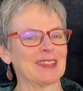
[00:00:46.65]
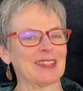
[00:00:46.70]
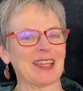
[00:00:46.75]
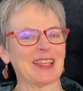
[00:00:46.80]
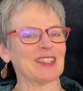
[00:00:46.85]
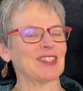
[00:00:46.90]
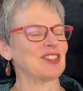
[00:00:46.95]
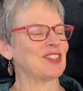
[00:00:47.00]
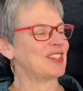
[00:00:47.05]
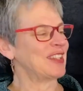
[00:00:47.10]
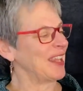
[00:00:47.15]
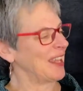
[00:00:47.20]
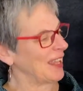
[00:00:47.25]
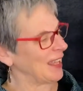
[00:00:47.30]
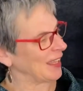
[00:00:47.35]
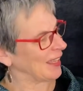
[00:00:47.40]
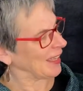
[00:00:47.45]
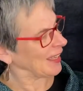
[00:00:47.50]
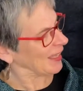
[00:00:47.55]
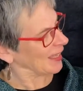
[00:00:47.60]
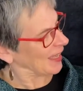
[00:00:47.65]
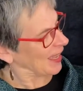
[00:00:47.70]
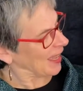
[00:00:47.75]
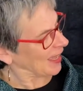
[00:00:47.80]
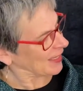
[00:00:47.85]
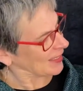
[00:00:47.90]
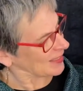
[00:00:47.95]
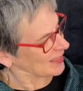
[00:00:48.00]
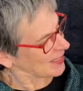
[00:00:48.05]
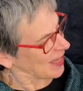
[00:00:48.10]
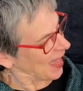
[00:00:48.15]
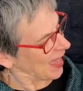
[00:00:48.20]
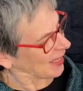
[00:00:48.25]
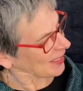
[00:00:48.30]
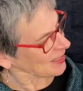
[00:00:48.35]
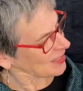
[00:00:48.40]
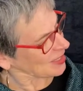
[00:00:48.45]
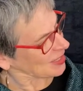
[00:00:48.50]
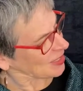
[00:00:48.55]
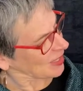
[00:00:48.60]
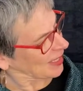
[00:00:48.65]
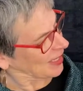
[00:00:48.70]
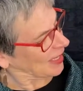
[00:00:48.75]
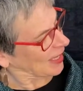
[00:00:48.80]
They sing and dance.